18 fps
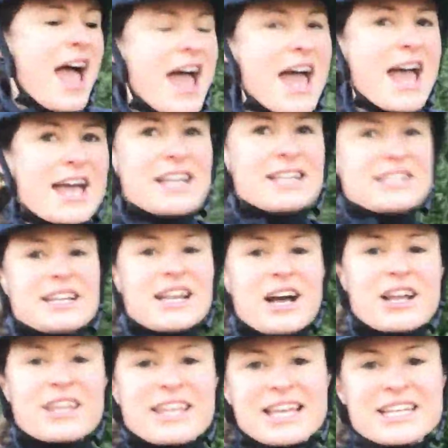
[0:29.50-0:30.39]
And
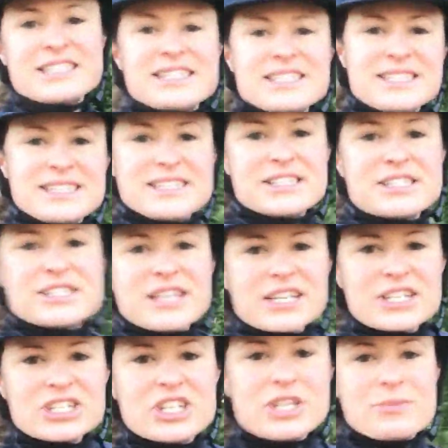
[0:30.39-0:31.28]
I guess this is
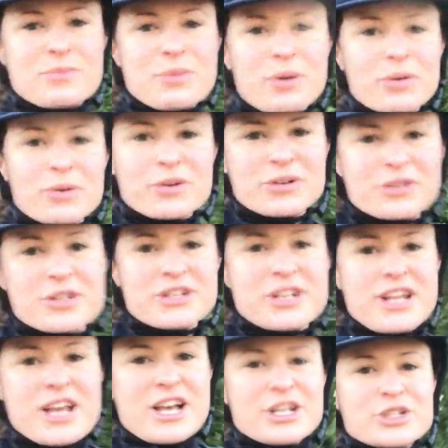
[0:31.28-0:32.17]
such an important
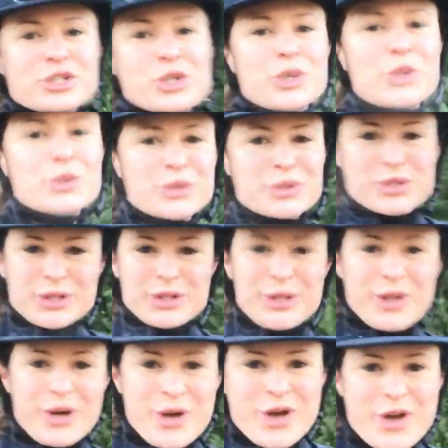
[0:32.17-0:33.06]
tool to
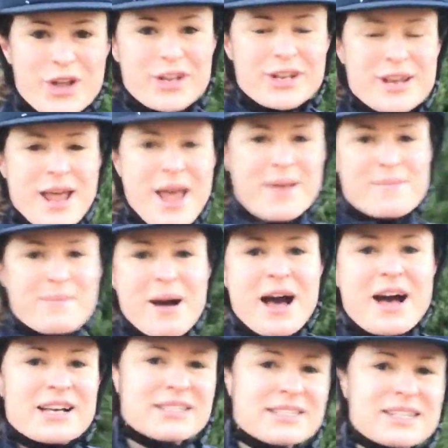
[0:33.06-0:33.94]
learn and
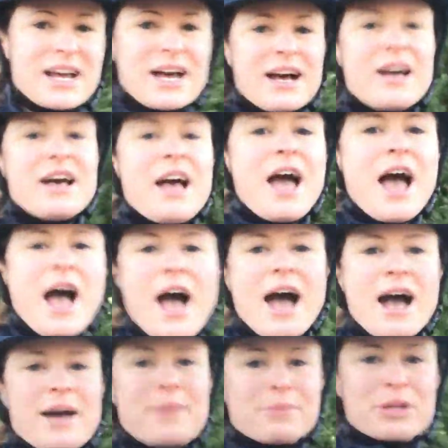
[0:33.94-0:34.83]
master
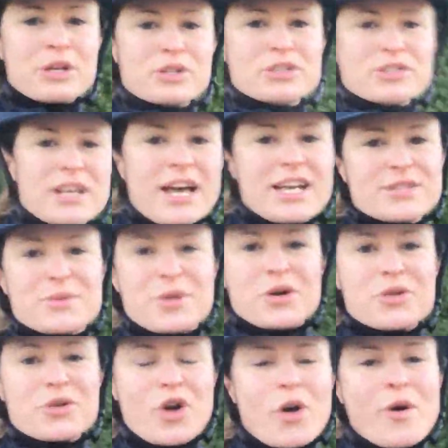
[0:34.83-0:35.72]
because, as
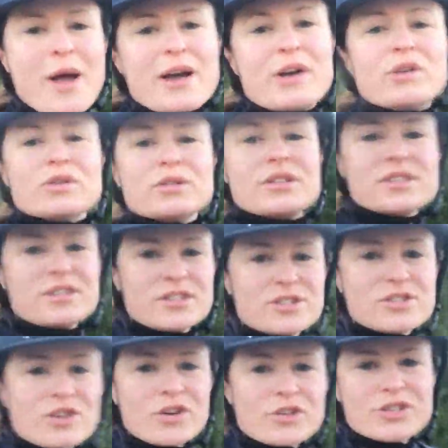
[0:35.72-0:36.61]
we all know, our horses are
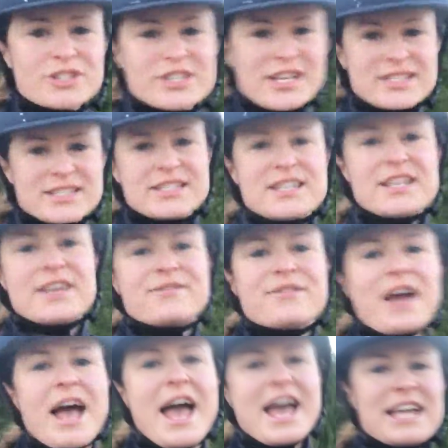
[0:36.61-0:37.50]
so
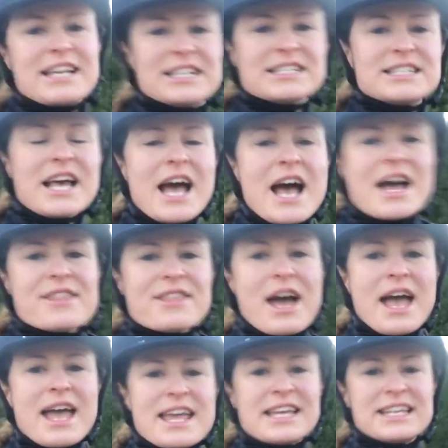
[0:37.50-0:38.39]
sensitive and
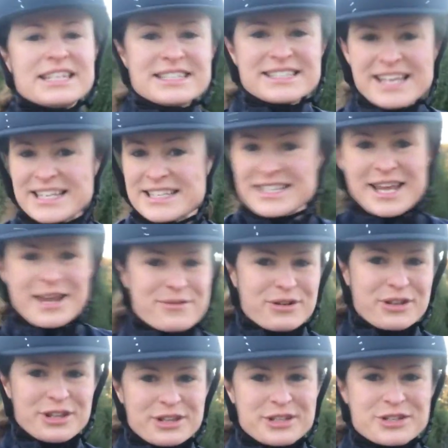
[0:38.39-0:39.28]
they sense
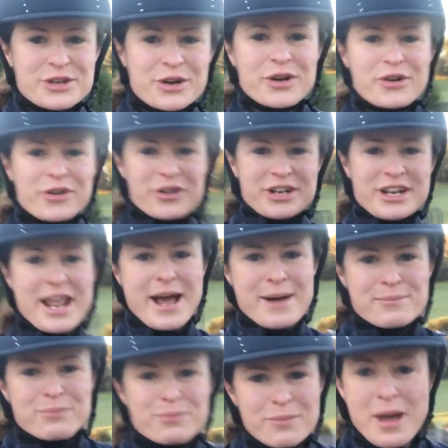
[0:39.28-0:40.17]
everything that's going on in
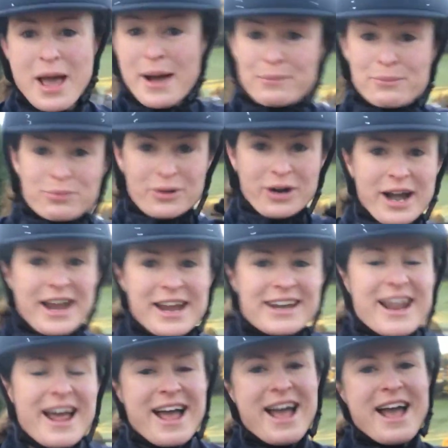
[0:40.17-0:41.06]
our
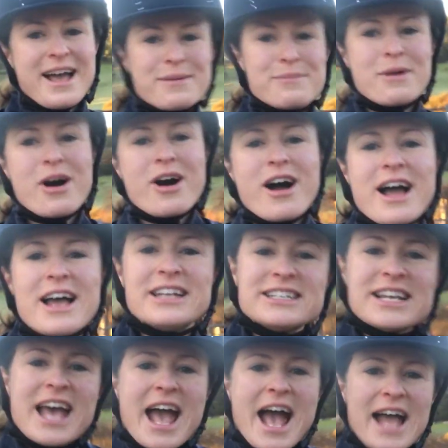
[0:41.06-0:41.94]
brain, our
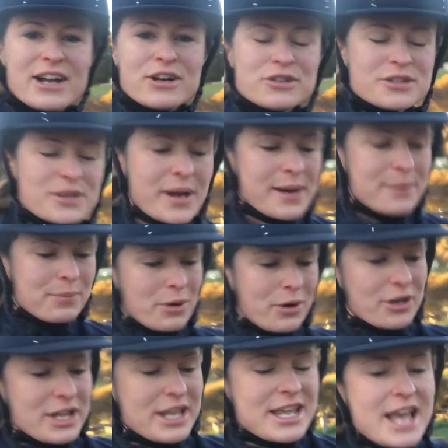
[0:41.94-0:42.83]
mind, and also our
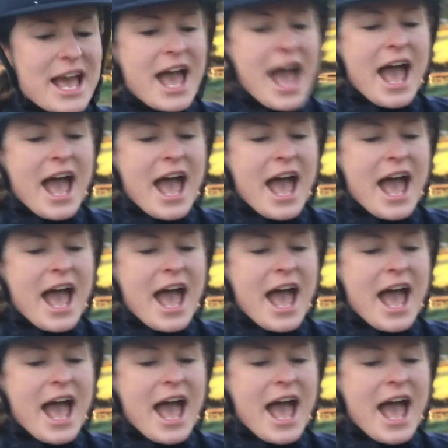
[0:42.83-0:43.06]
body.